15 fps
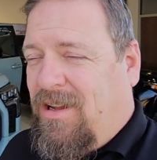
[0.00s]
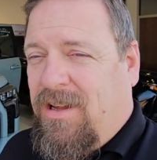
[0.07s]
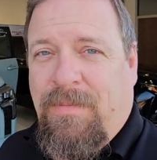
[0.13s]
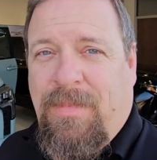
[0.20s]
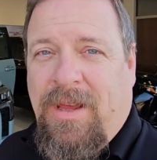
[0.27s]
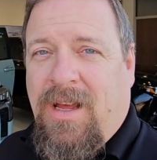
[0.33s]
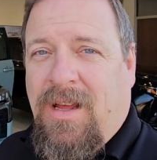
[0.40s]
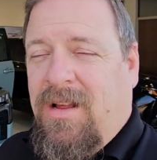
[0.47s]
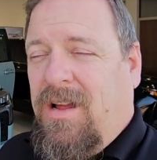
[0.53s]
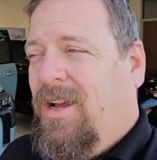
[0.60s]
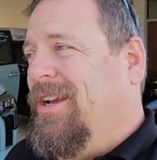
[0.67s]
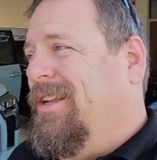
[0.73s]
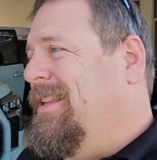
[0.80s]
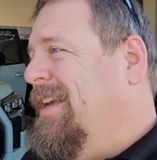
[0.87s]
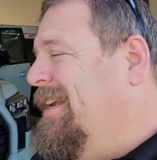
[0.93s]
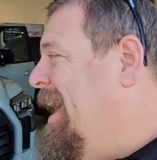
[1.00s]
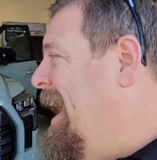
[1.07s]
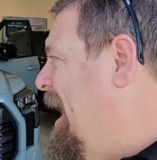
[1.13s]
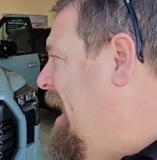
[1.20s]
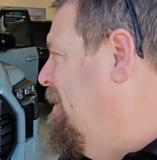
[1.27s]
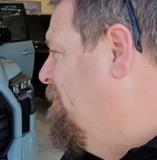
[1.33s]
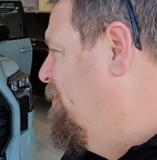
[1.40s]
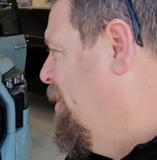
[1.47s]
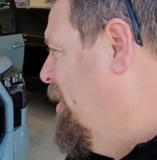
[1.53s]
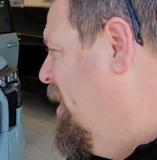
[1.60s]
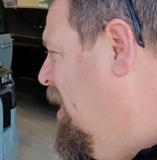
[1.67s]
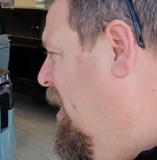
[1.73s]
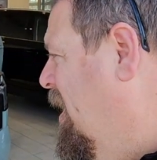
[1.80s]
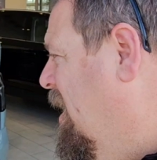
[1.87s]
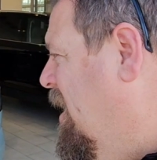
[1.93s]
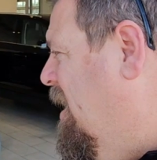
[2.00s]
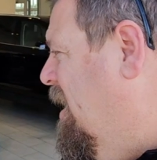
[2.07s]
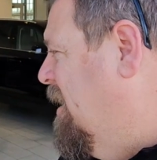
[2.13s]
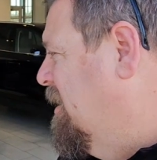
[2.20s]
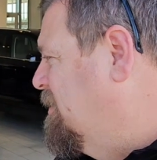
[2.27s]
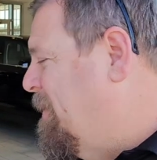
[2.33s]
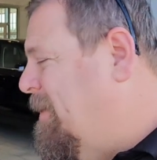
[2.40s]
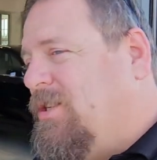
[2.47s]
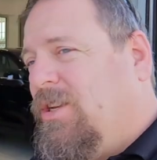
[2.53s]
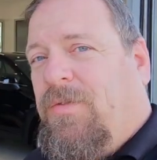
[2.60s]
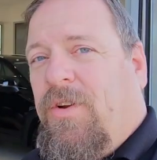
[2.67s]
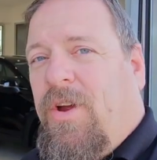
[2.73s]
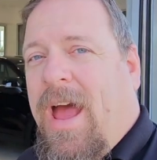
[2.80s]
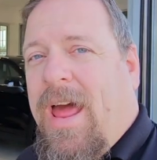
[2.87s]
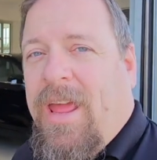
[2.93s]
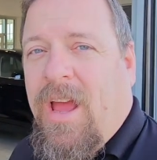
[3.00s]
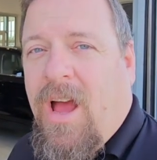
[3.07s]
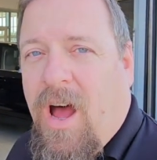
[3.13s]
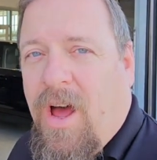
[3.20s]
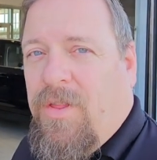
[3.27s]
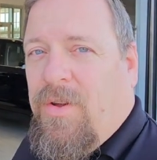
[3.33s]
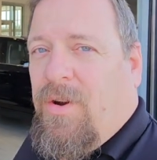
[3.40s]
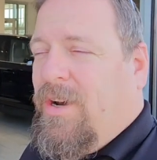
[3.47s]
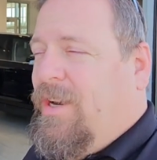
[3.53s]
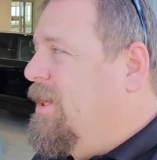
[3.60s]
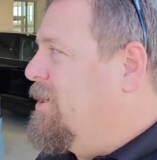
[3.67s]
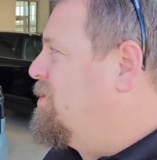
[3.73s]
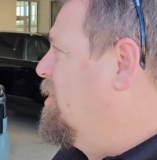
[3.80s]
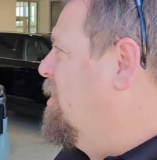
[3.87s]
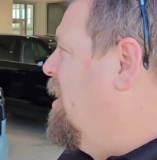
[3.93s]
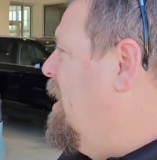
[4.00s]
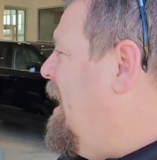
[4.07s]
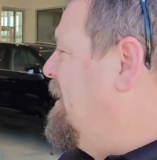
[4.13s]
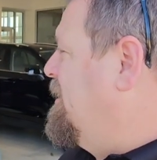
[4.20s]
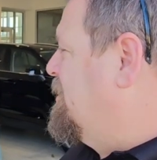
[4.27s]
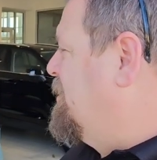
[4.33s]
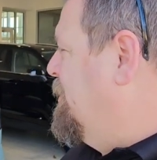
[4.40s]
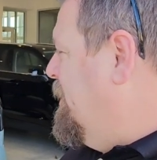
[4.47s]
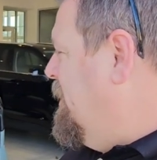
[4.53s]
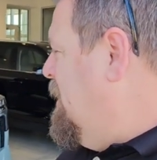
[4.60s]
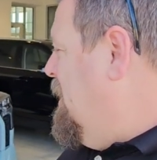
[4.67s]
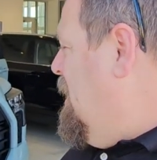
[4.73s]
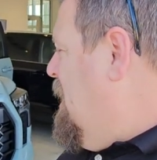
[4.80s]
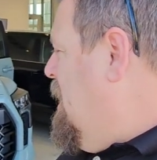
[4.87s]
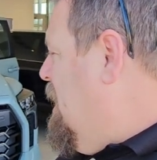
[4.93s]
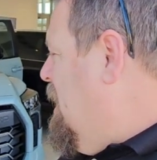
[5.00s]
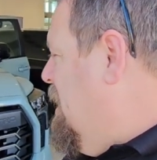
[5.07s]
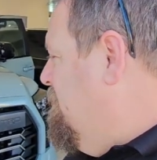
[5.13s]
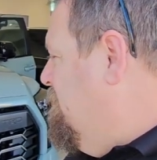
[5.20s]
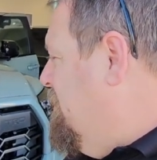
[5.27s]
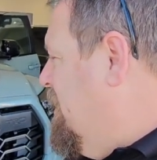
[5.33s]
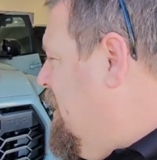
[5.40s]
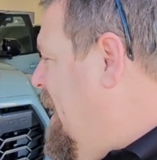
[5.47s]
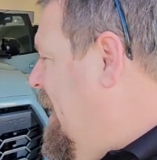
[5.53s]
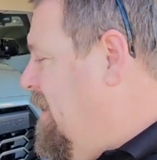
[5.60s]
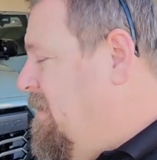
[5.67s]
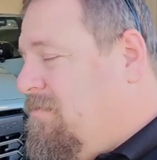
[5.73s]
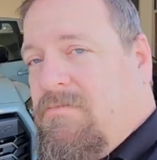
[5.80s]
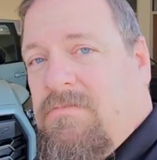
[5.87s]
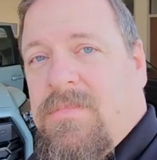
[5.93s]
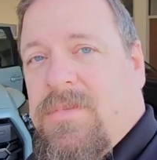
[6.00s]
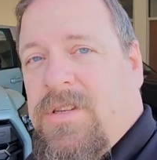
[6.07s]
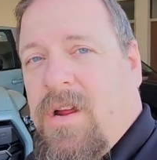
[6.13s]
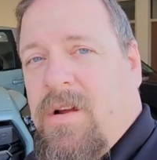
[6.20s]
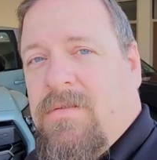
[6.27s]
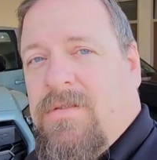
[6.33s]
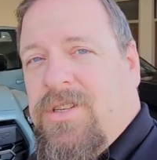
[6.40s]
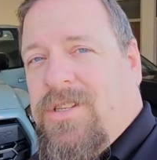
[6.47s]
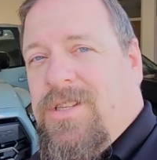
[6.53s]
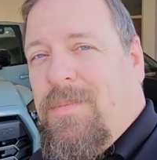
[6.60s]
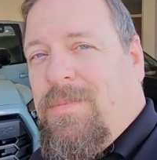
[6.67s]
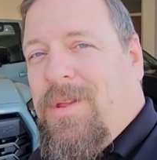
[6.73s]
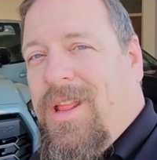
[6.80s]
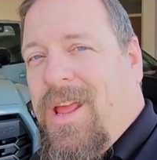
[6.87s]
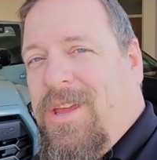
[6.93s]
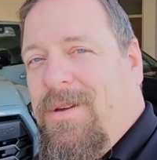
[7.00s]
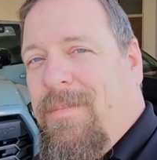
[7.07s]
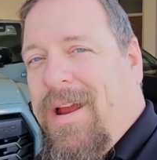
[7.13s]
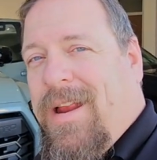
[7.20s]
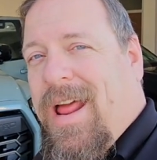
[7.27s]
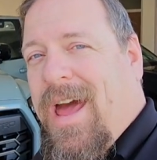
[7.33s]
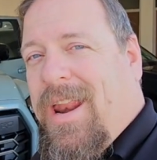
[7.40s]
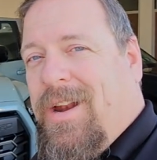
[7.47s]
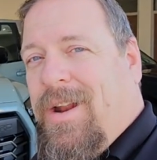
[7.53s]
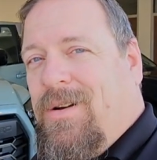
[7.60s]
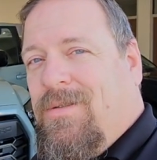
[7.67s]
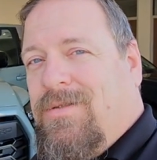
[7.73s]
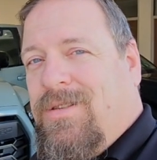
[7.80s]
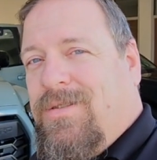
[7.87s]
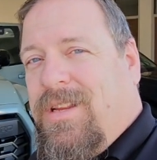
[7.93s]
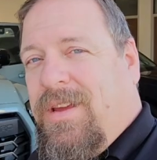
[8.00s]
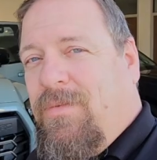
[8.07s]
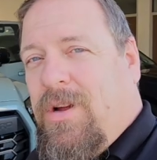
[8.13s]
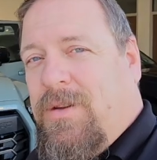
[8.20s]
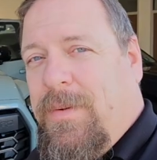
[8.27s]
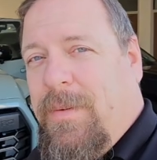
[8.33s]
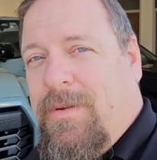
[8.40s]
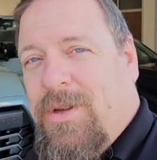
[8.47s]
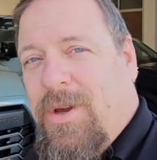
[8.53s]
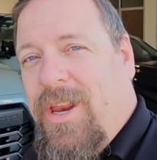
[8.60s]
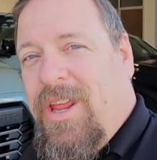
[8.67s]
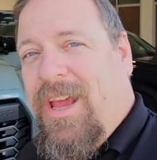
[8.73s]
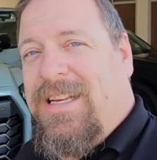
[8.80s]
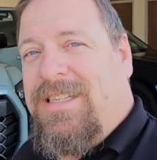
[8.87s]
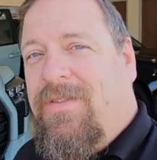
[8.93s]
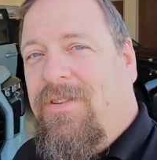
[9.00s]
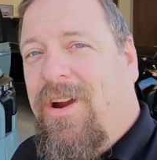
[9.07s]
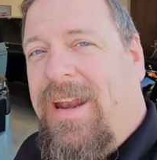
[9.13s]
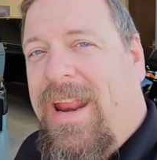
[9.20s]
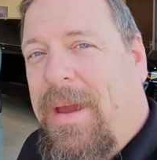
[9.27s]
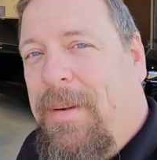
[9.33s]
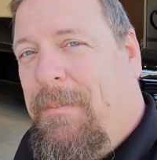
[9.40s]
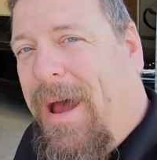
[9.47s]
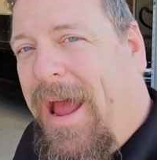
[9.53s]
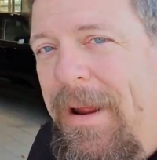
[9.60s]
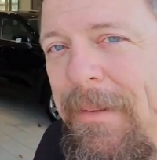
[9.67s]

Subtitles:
Could be a good thing to add for you, especially if you're adding other additional lights to it. But hey, you know, just something that you might not have known. So Steve Welch, Beaman Toyota. You guys have a great day. Bye.